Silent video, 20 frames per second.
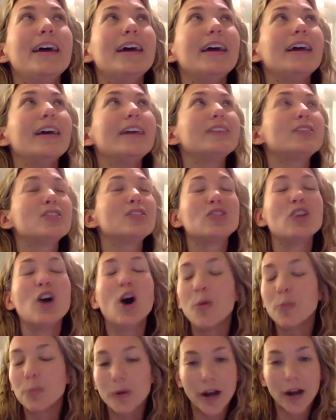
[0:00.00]
is
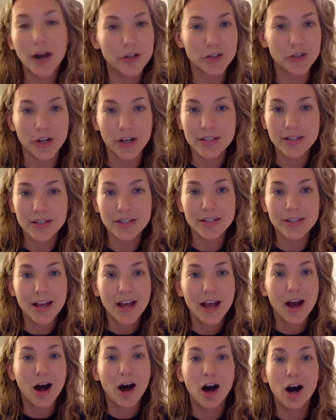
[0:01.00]
so precious.
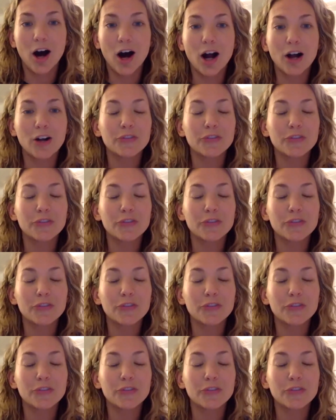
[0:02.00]
Our